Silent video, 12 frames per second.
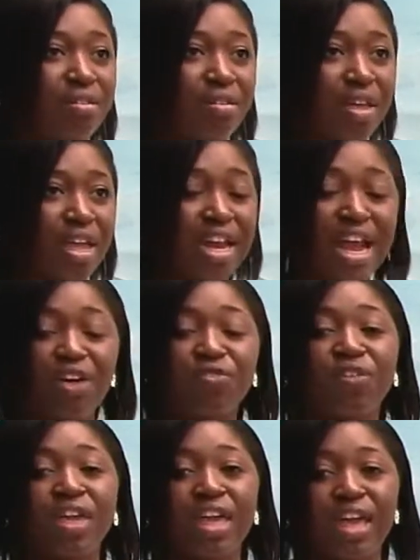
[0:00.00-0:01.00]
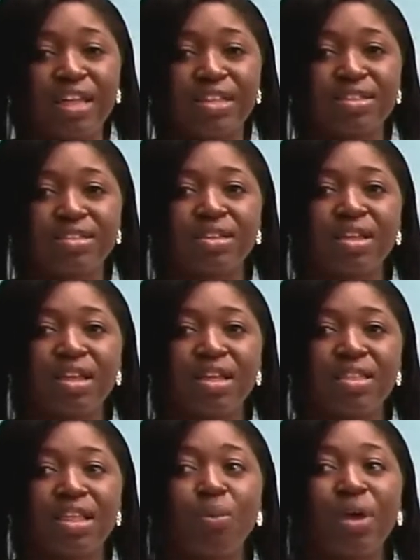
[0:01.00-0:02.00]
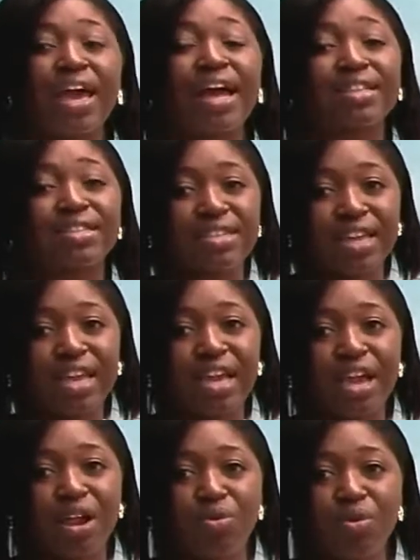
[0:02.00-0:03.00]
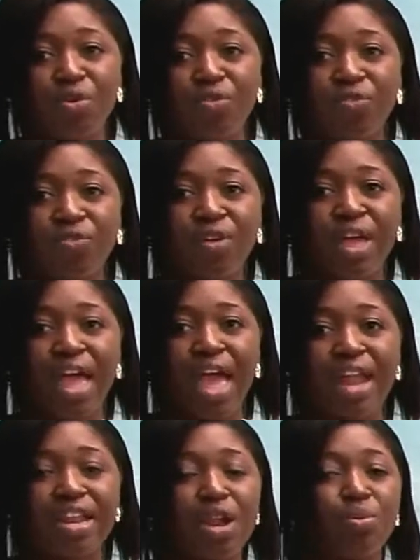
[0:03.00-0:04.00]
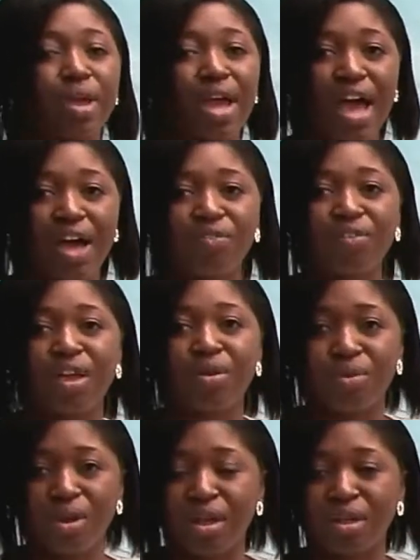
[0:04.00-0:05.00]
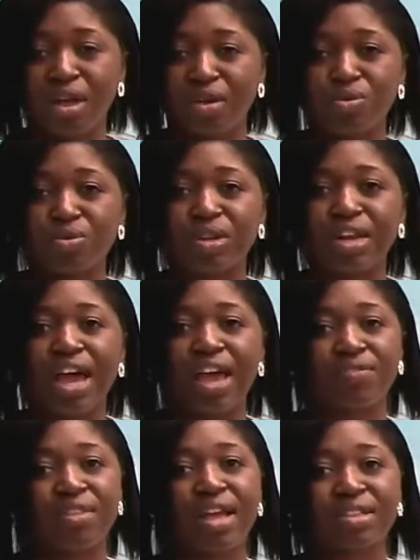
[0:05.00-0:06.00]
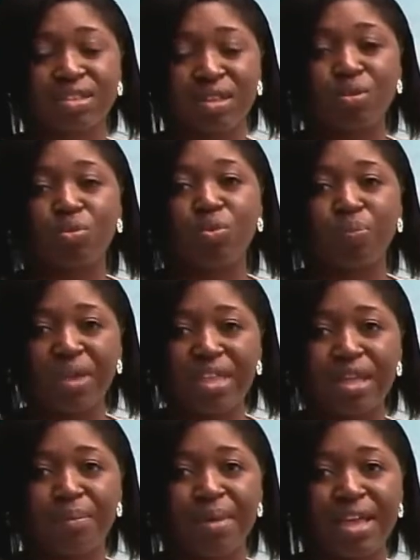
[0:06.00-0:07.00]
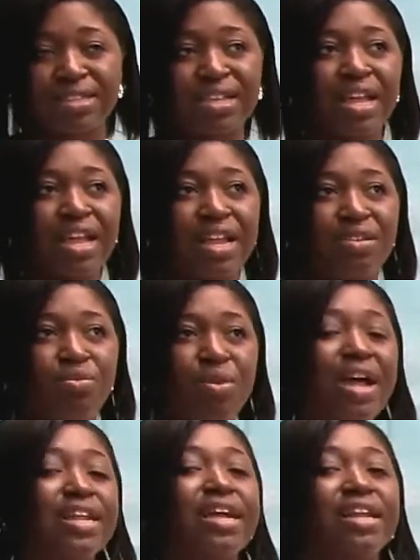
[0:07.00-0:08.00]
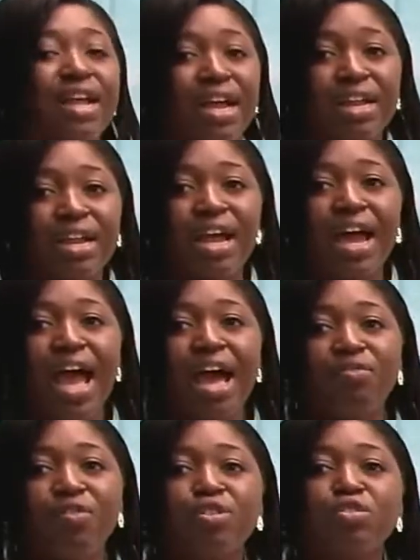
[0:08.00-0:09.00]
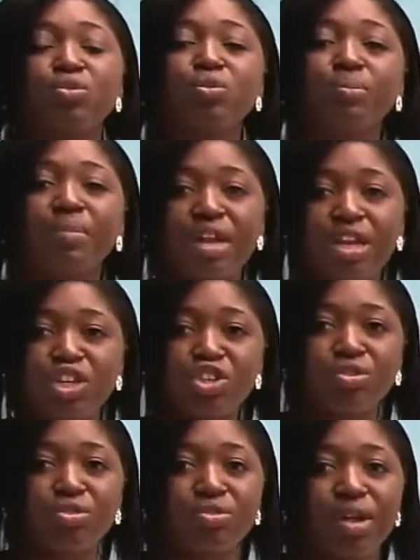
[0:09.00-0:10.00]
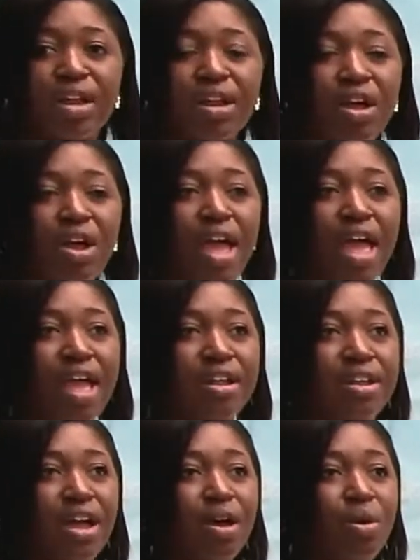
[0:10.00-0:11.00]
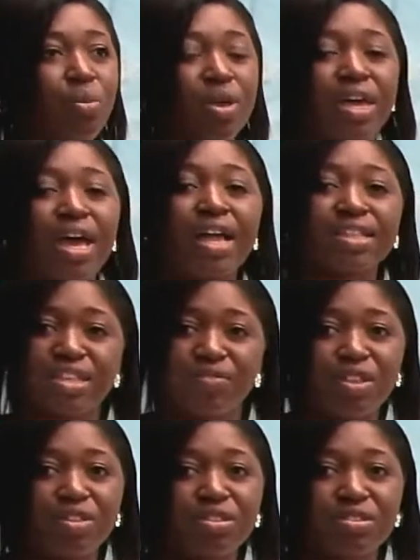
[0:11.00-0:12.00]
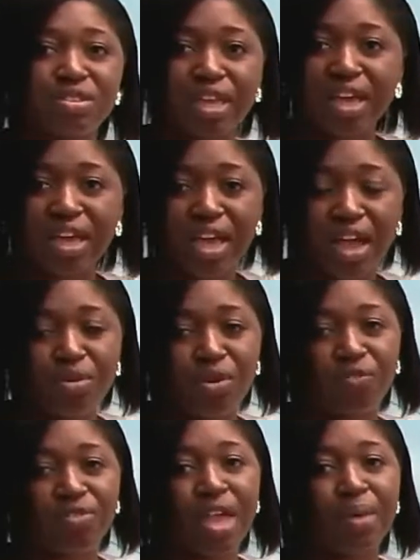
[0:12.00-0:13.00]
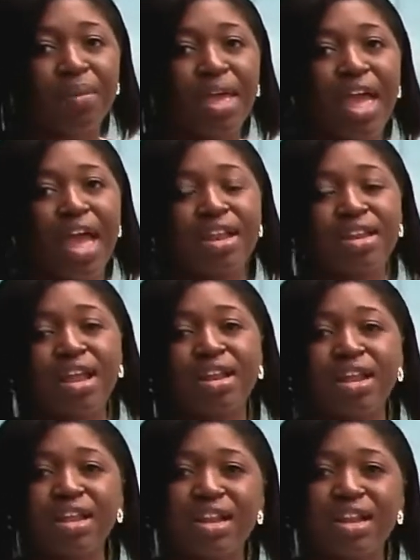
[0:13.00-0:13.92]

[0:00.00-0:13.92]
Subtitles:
enough kids that we can take care of, and then we have a good life, that will be the best, rather than having too many children and we can't even take care of them, and then